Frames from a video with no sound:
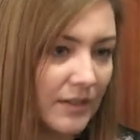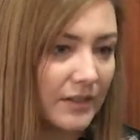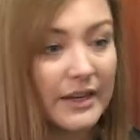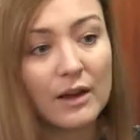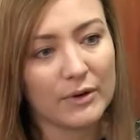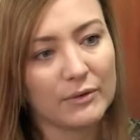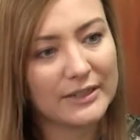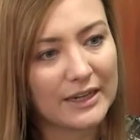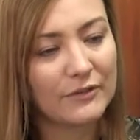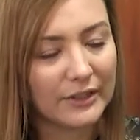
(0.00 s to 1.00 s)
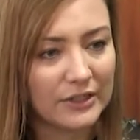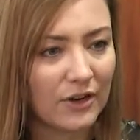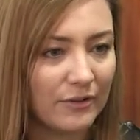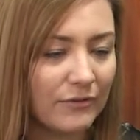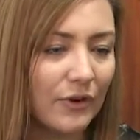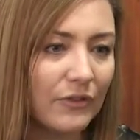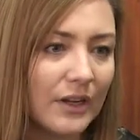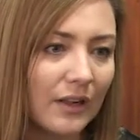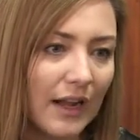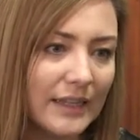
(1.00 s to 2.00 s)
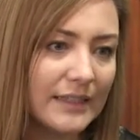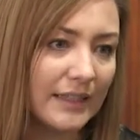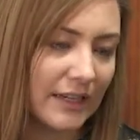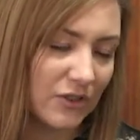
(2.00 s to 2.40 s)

So yeah, we definitely try and involve the clients in